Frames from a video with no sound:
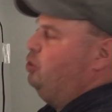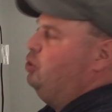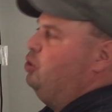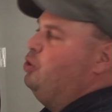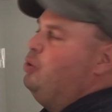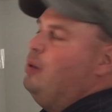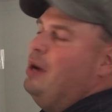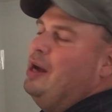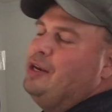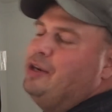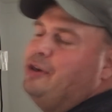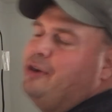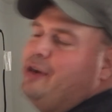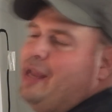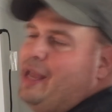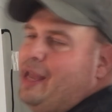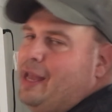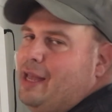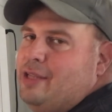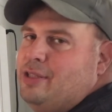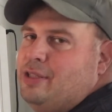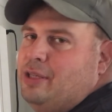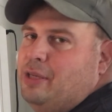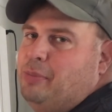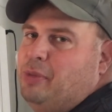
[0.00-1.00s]
glue on your
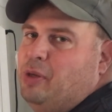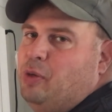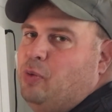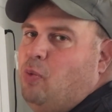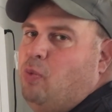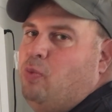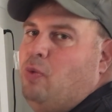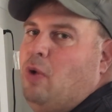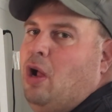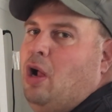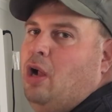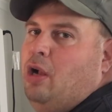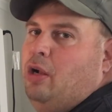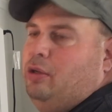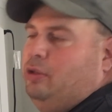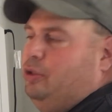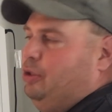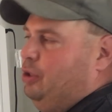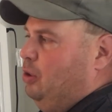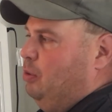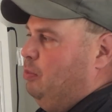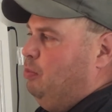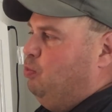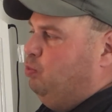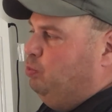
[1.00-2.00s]
hands can be,
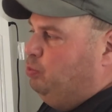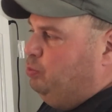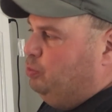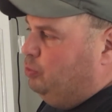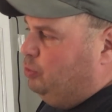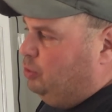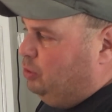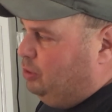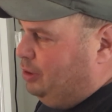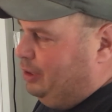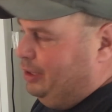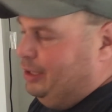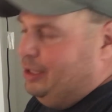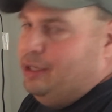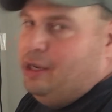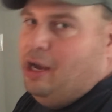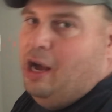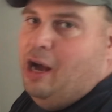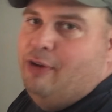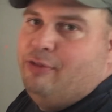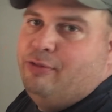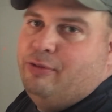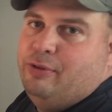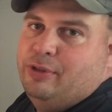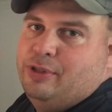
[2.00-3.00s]
cleaned
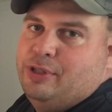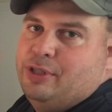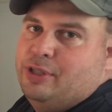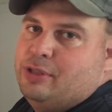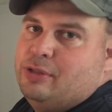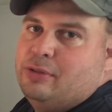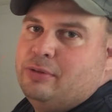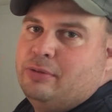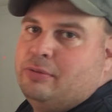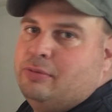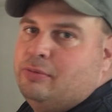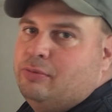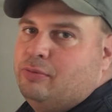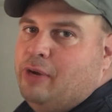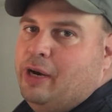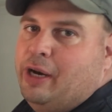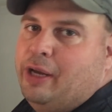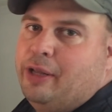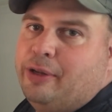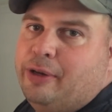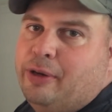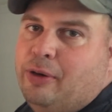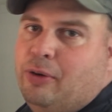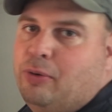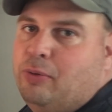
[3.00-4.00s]
off with just
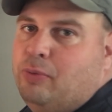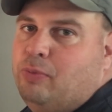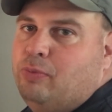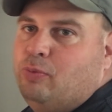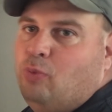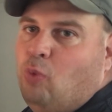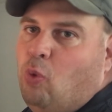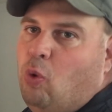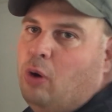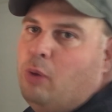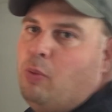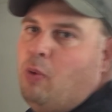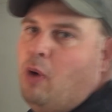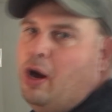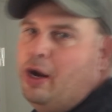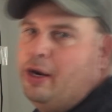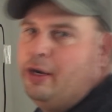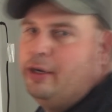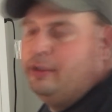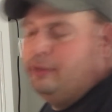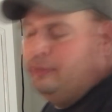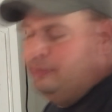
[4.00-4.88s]
regular old warm water.